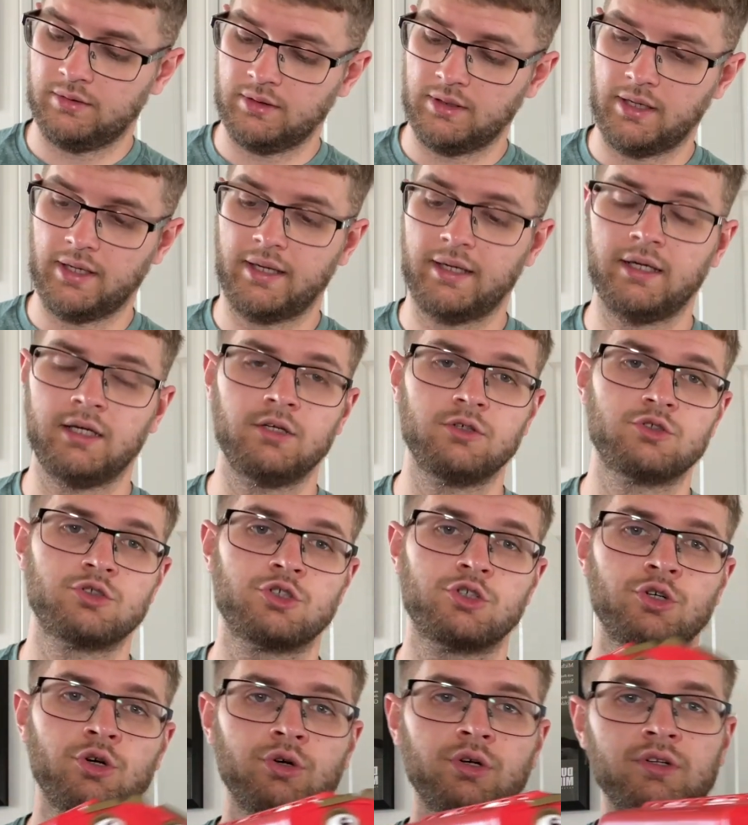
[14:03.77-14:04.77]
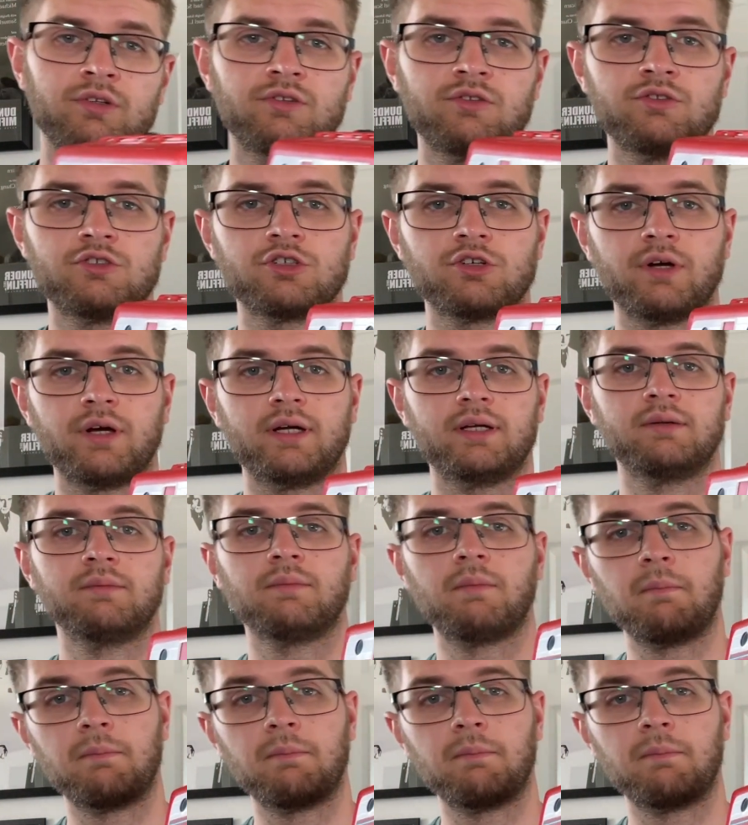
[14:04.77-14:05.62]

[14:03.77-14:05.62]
a Shuvington train